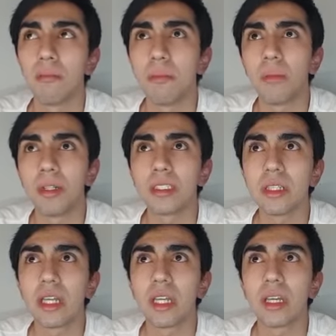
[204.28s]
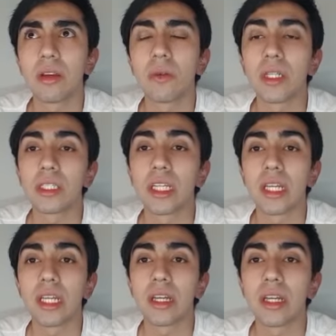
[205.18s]
moment when
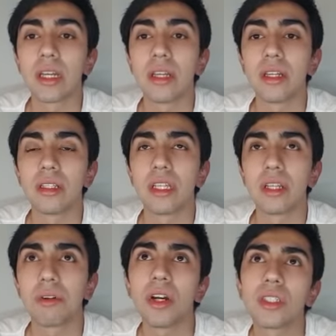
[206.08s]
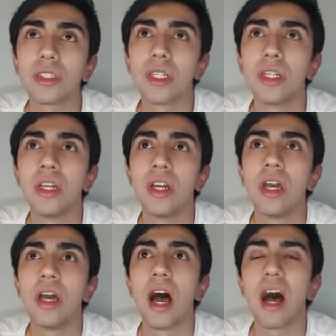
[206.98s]
the rocks
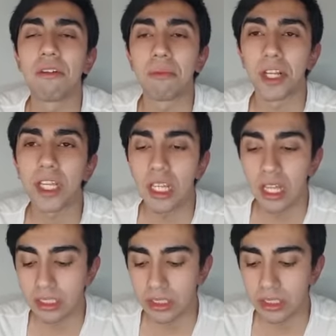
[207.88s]
have a break.